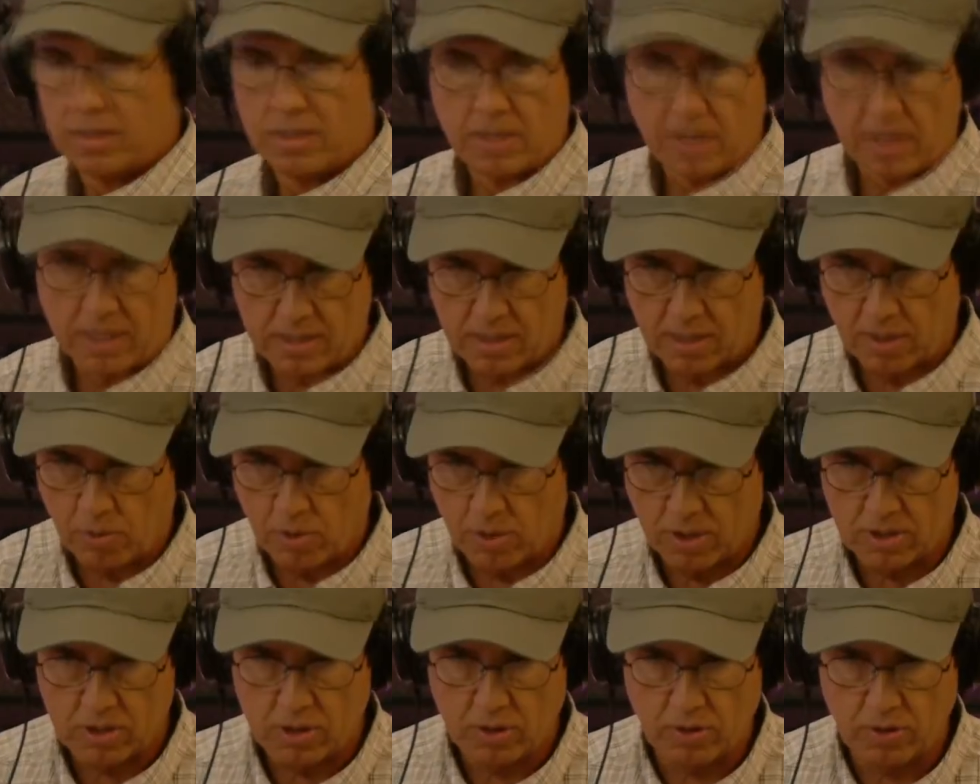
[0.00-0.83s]
Testing
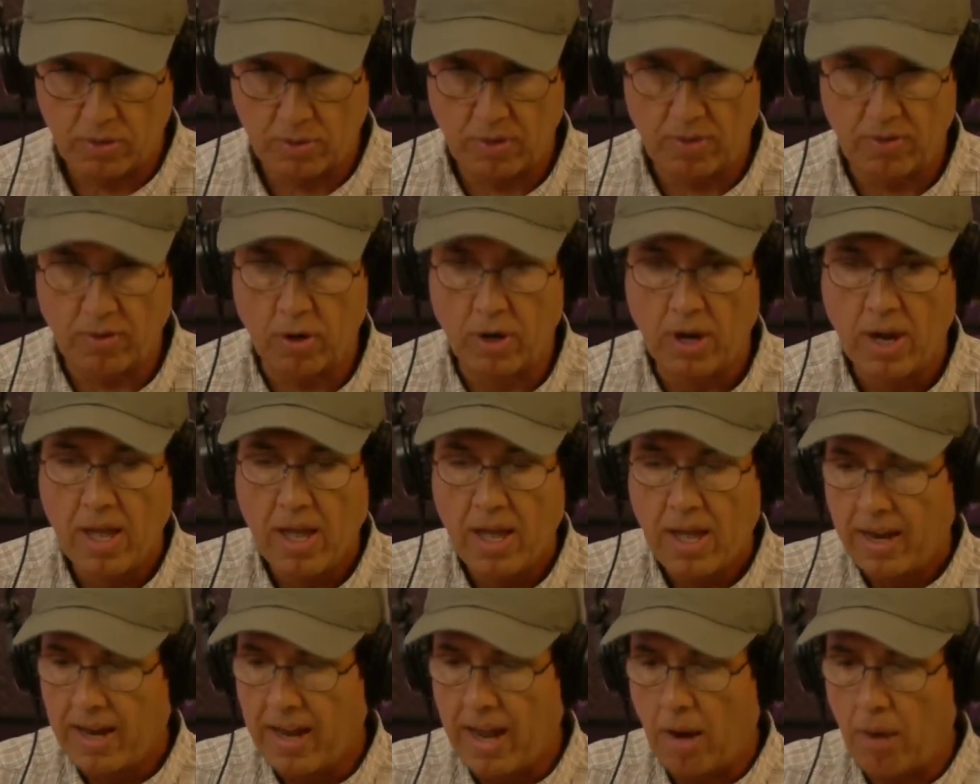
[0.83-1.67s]
1, 2, 3, 4.
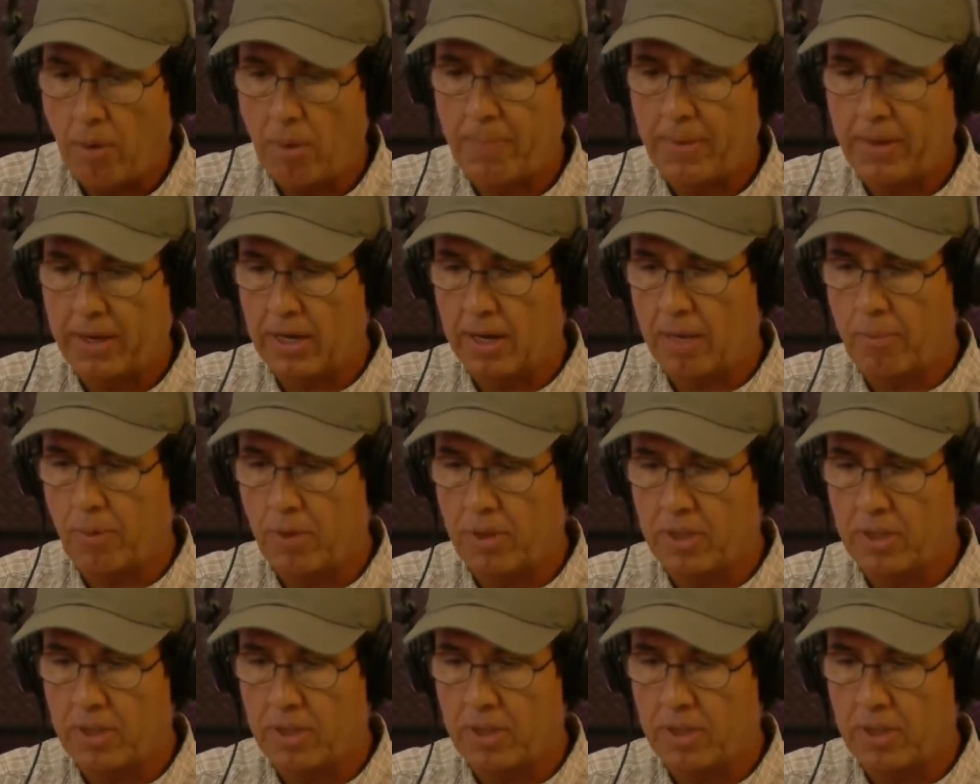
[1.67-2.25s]
Now we're picking up